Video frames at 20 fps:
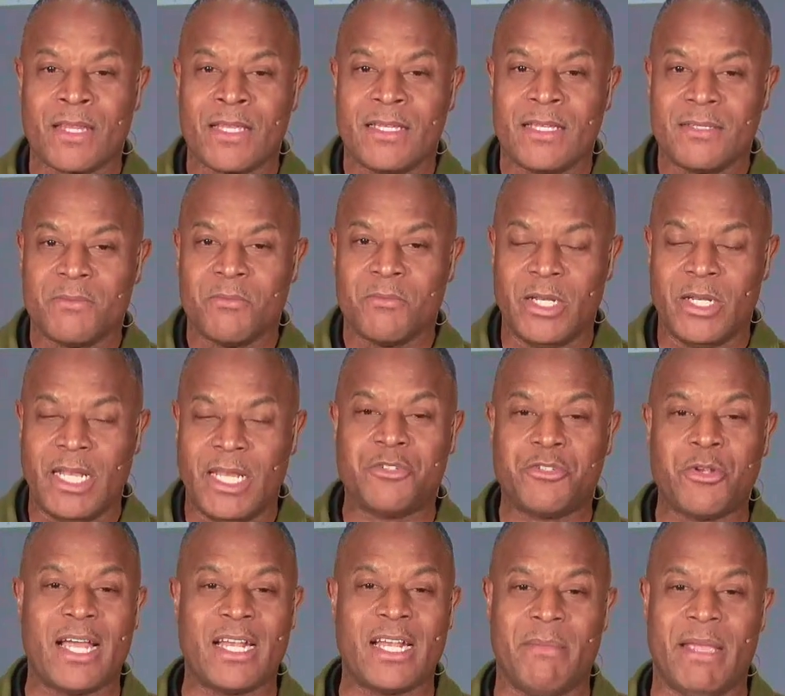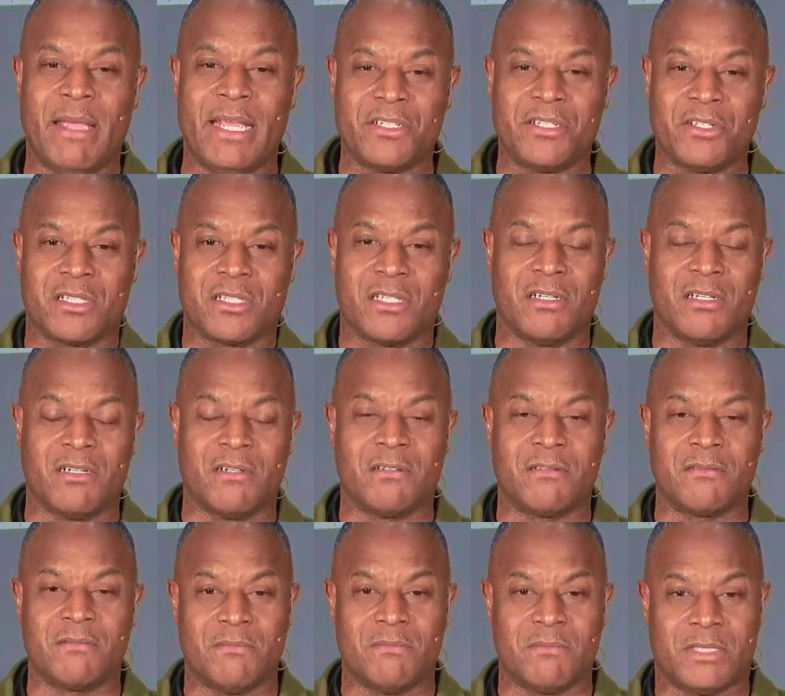when they tried to make those
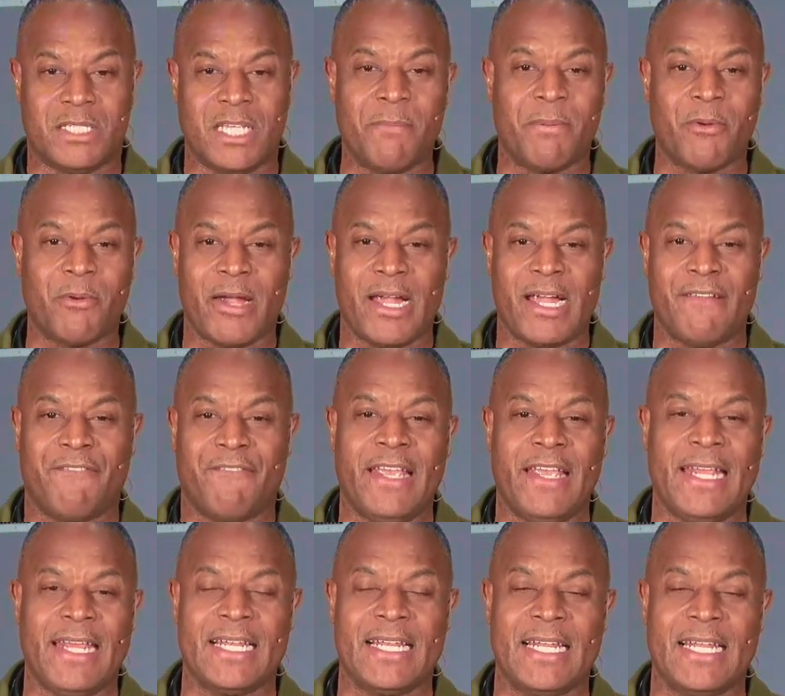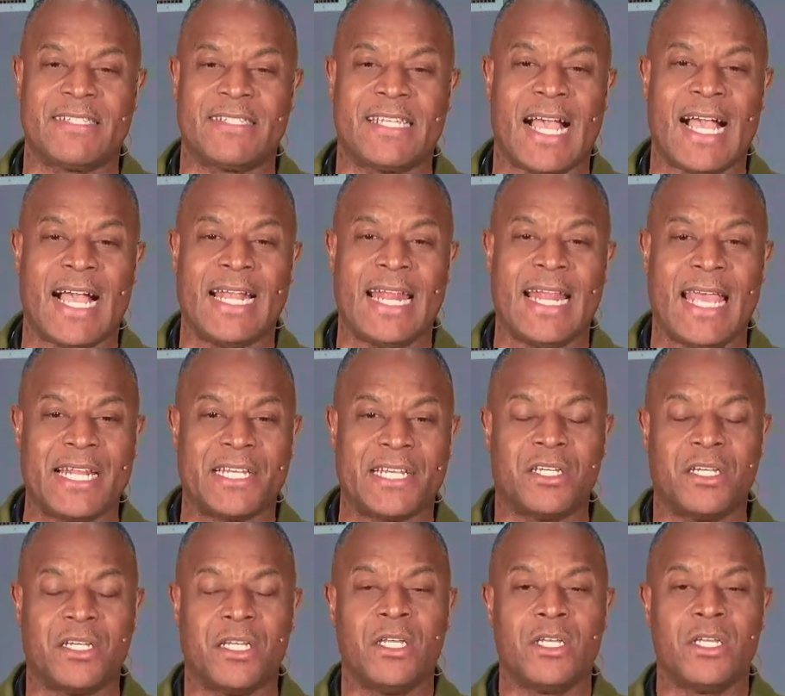little temporary fig leaves, God had
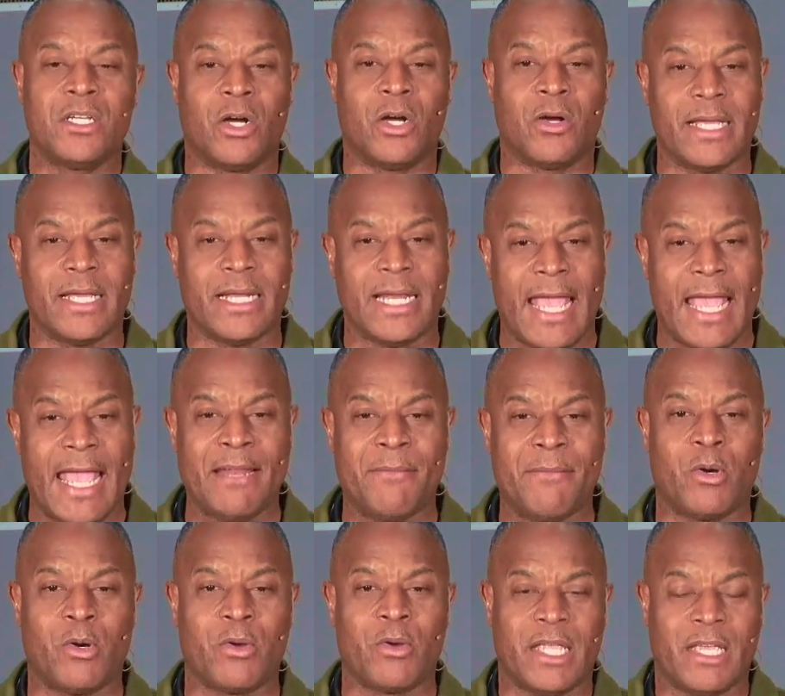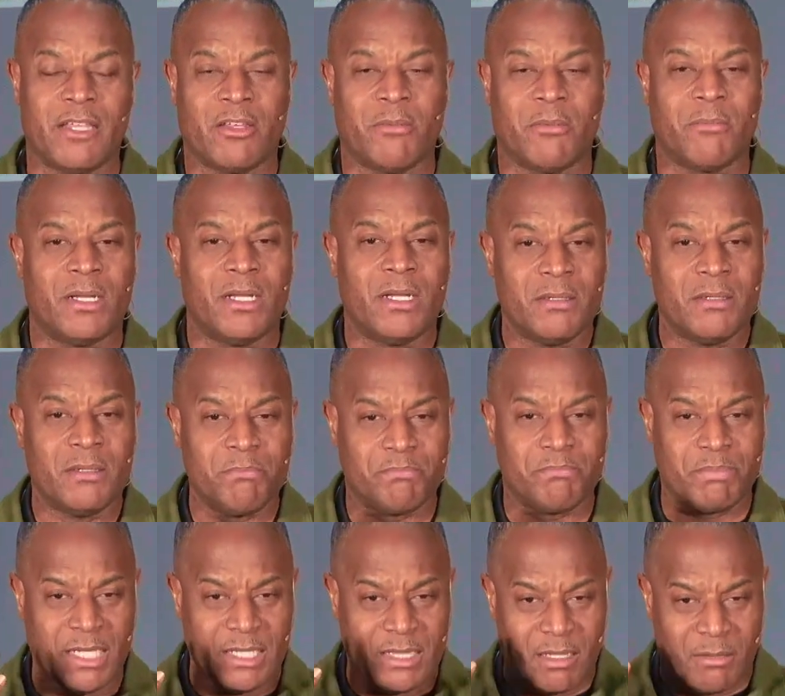to go get an animal and give them
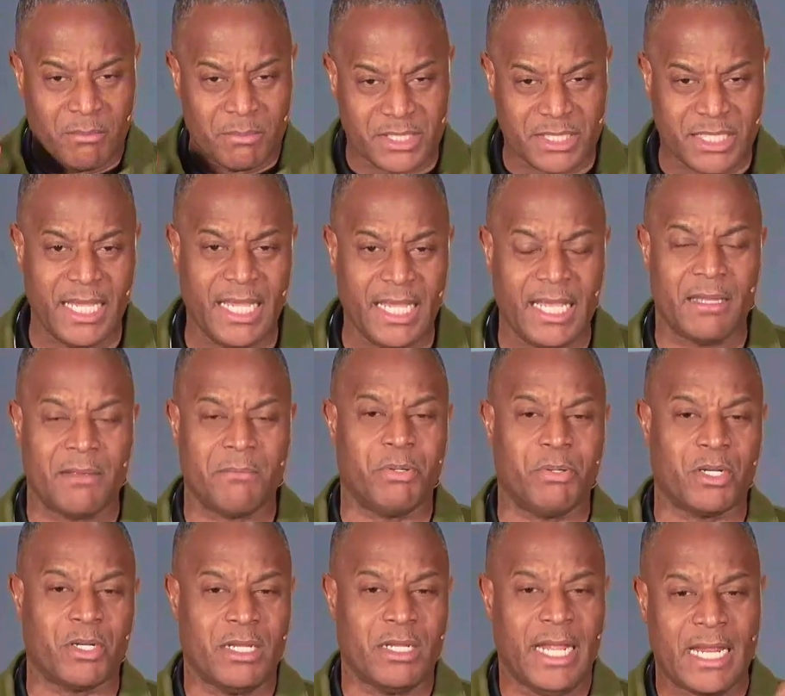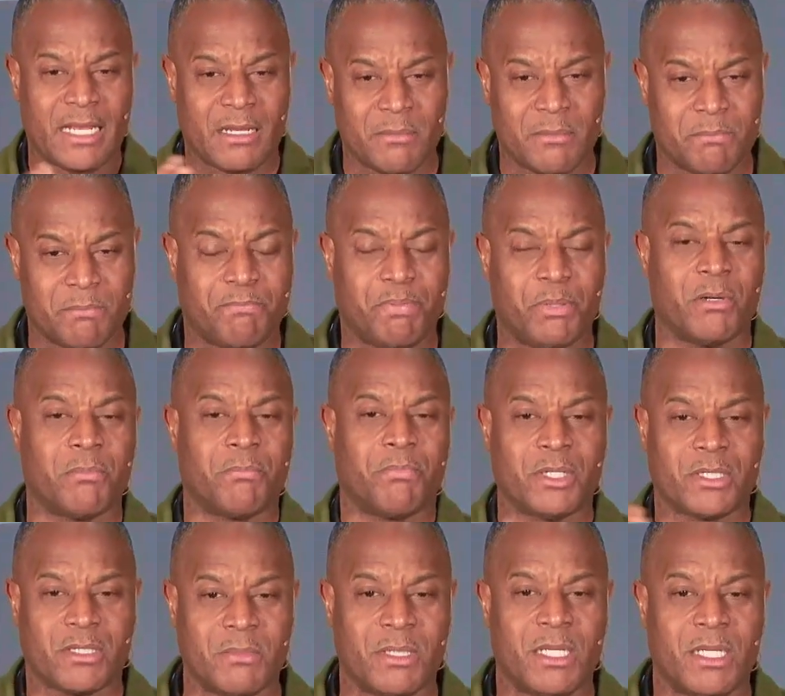give them skin. Put he had to put put
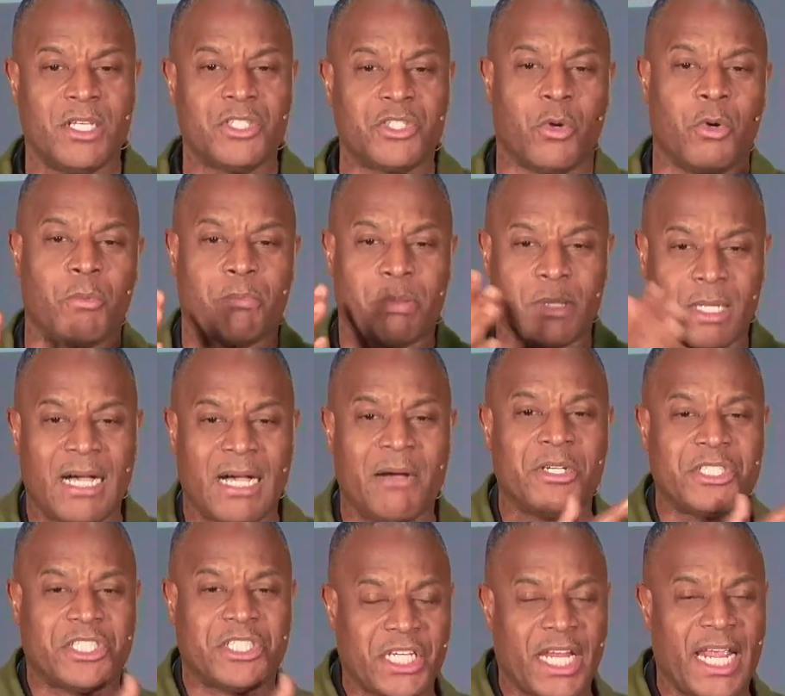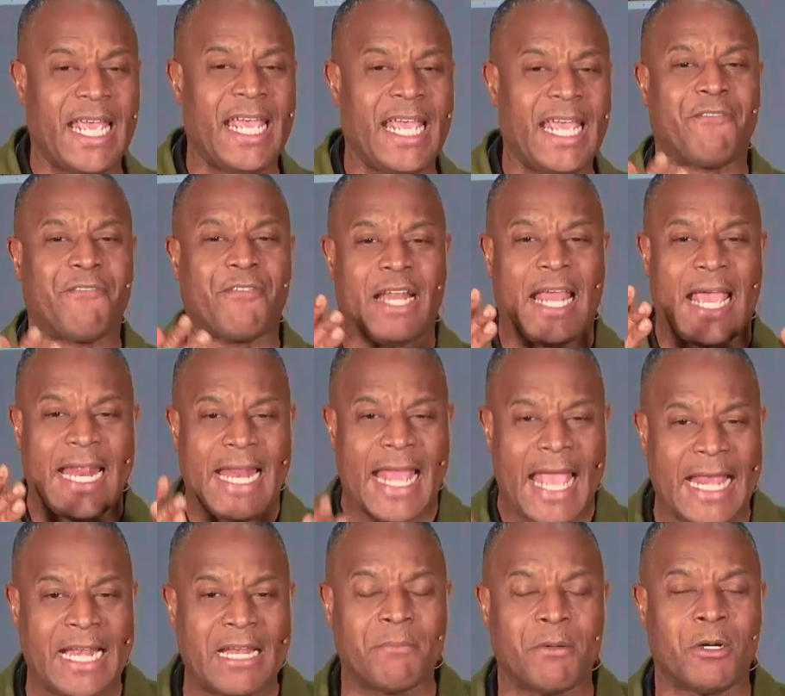them in. so blood was shed for that
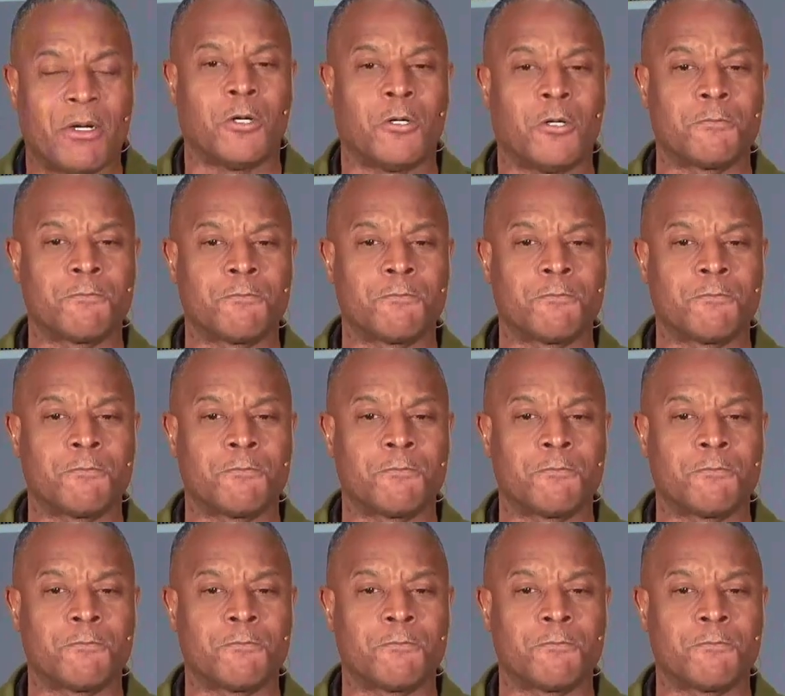animal